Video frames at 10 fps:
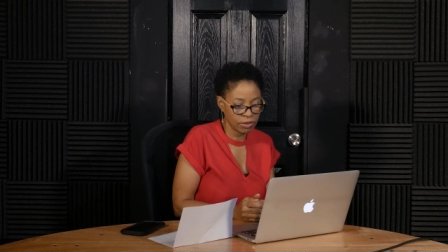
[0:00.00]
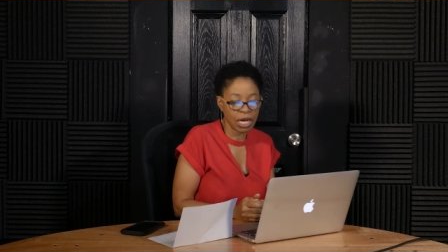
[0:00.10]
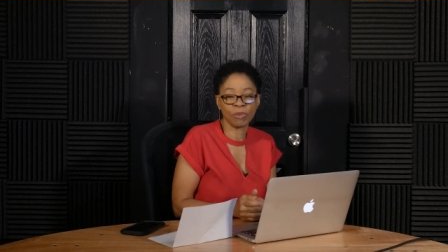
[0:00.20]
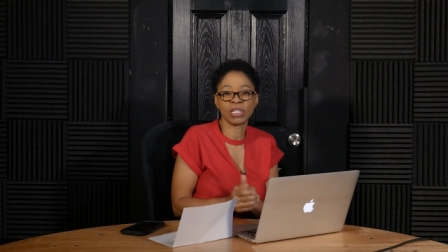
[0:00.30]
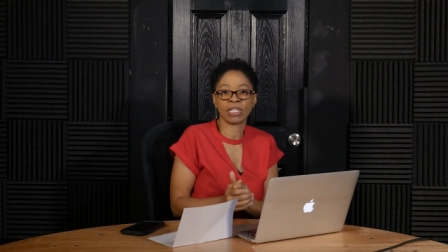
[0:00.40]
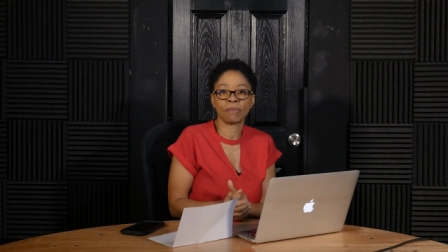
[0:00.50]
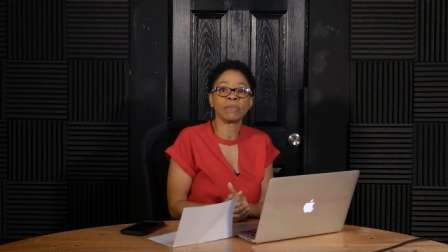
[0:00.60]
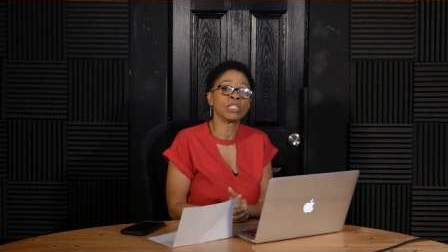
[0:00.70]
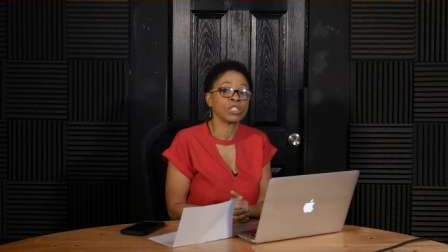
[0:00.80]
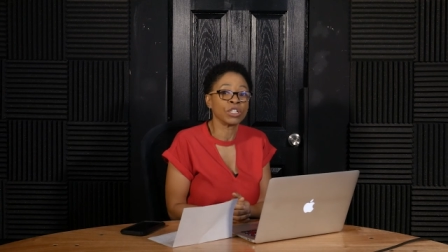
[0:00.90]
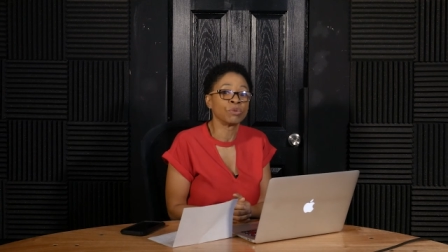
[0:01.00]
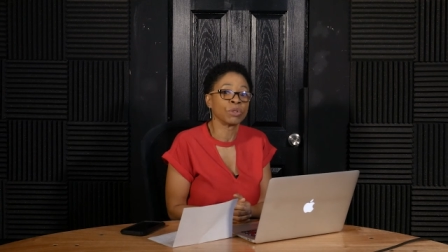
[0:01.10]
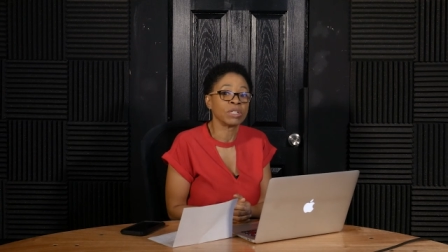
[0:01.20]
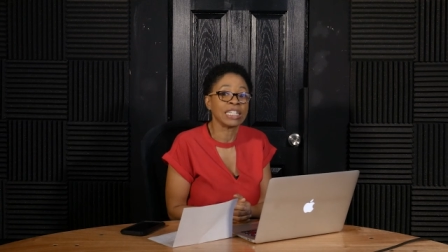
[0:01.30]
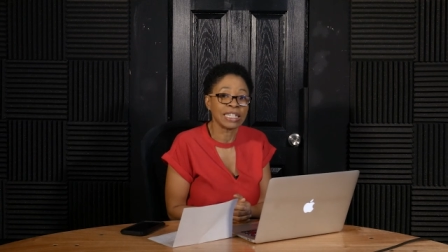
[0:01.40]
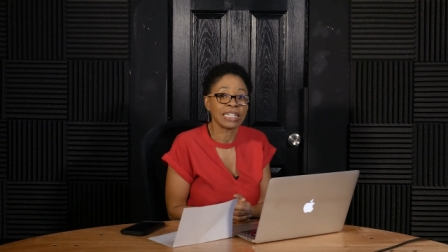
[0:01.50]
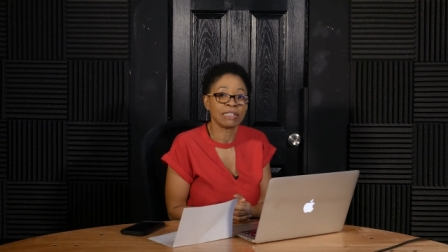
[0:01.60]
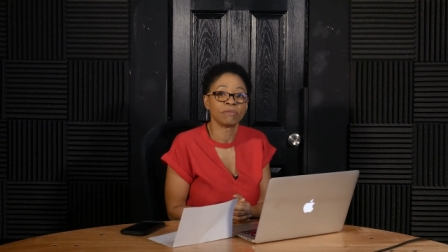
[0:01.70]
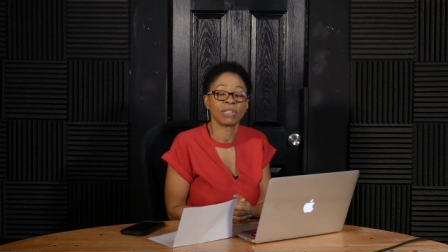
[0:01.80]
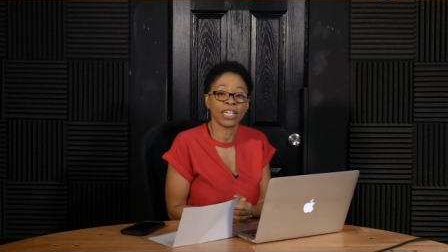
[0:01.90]
I'm going to say Miss
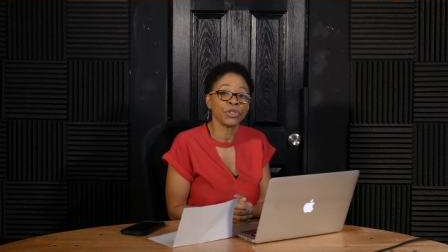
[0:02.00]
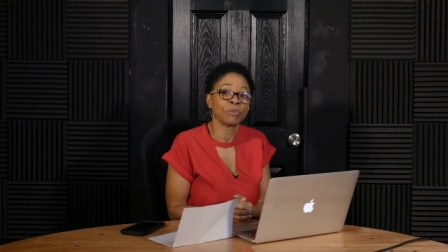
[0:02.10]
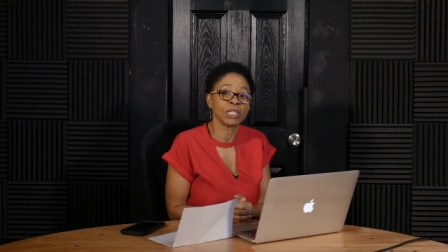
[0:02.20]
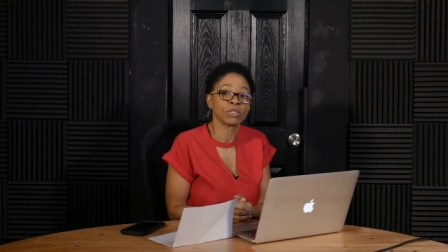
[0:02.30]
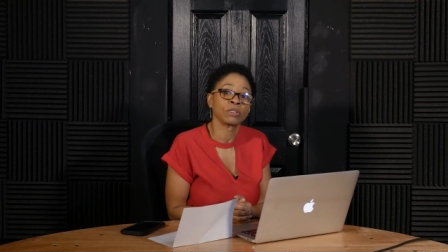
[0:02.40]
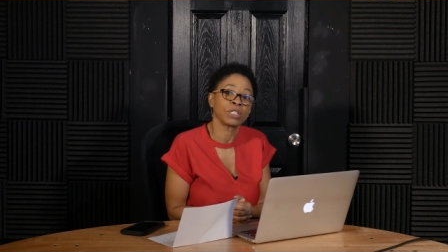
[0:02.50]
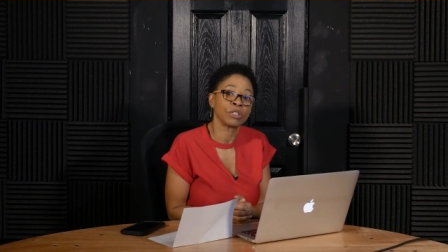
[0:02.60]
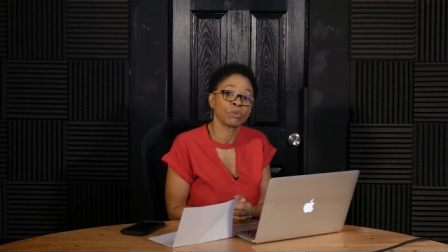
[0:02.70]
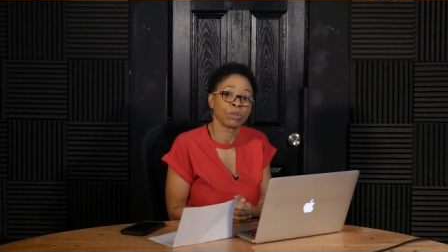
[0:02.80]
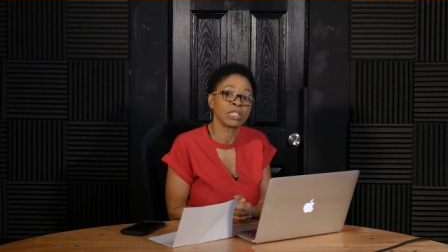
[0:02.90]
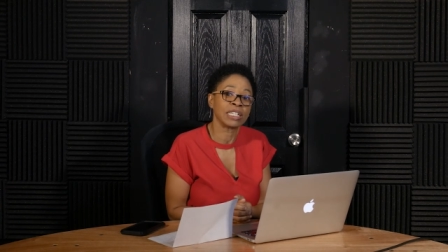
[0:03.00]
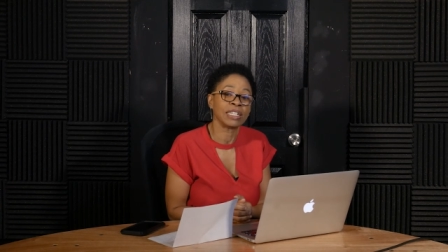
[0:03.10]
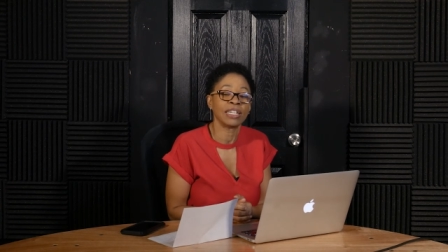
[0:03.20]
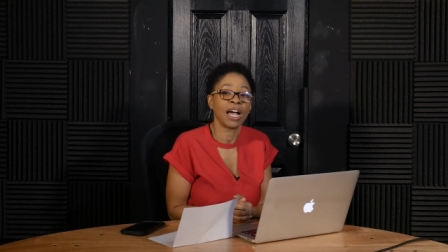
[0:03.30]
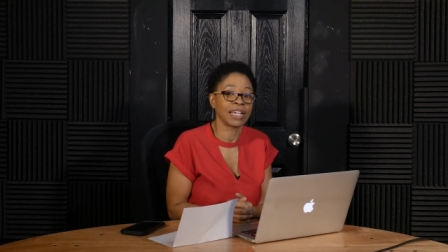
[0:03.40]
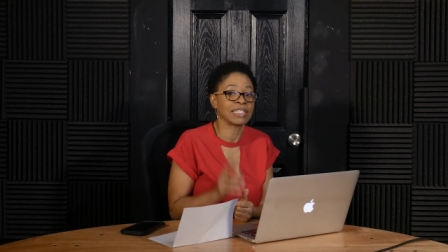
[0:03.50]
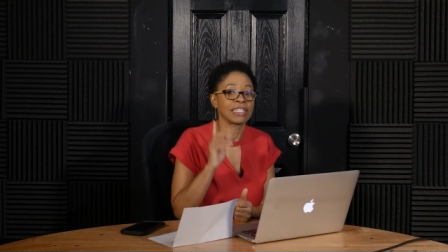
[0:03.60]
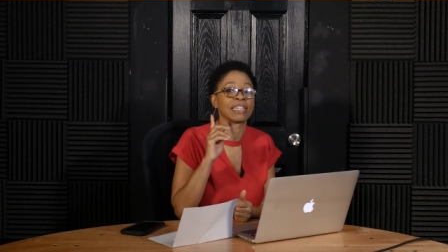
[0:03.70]
Eronini. Thank you, Miss Eronini. I could